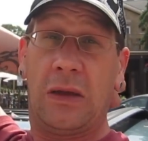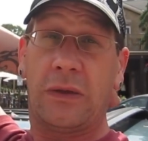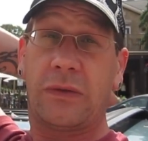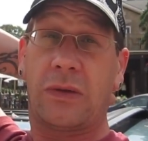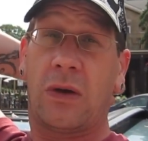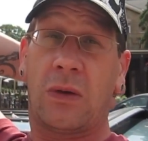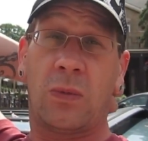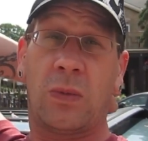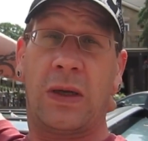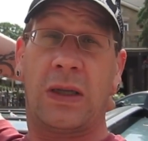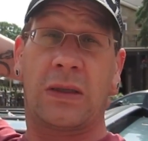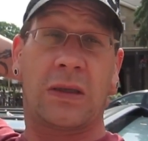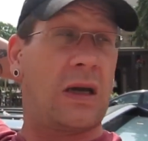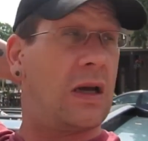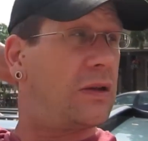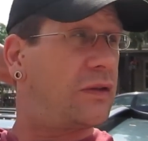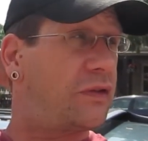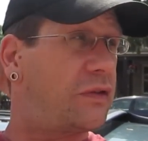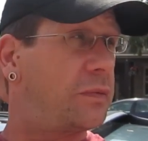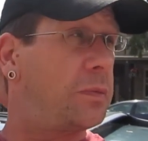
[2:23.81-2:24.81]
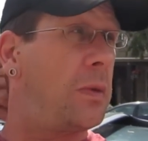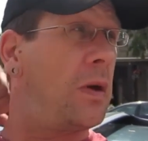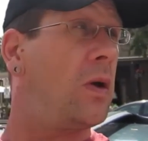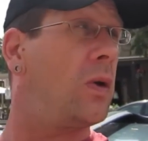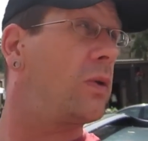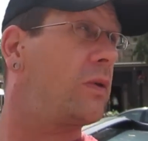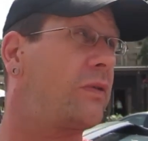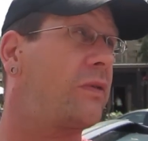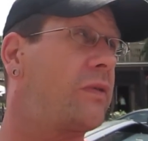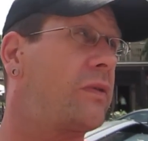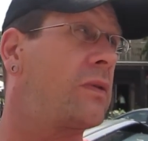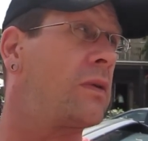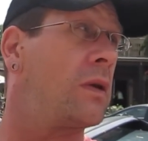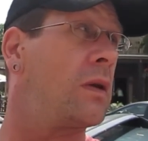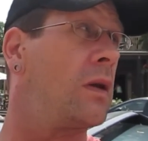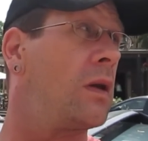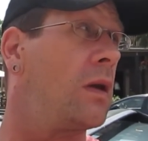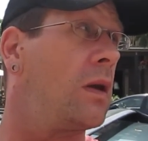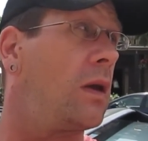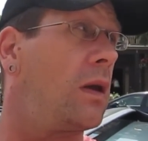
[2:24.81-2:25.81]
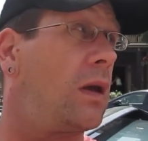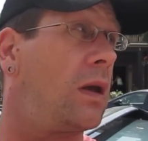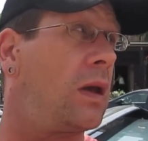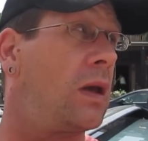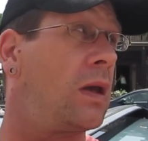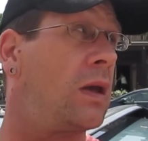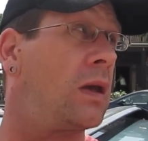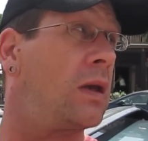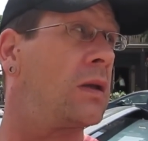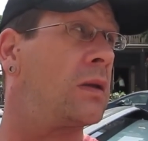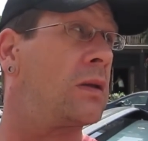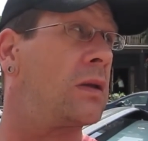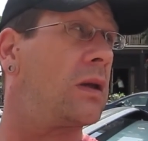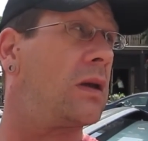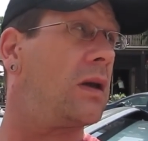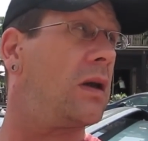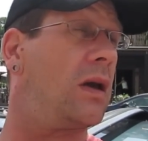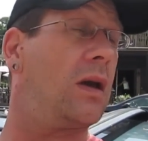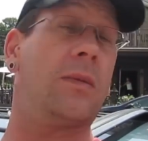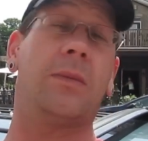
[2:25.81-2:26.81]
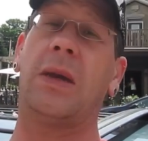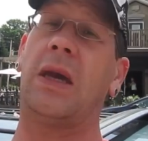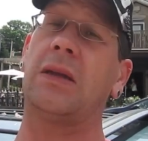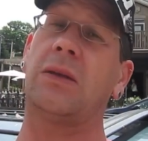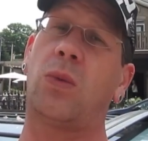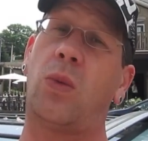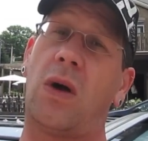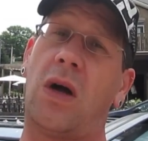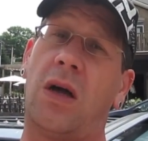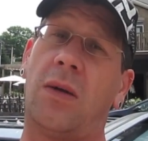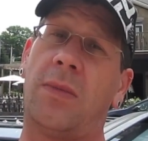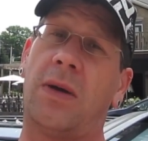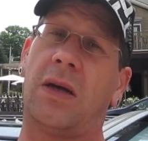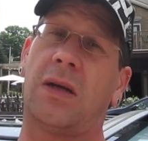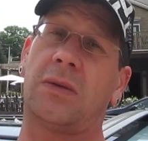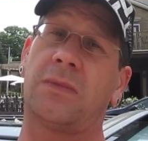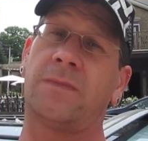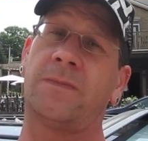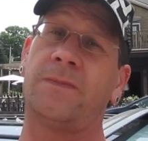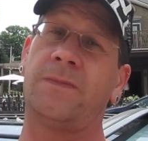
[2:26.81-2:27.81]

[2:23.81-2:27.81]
Tone went and got smokes, and uh, I'm heading to Walmart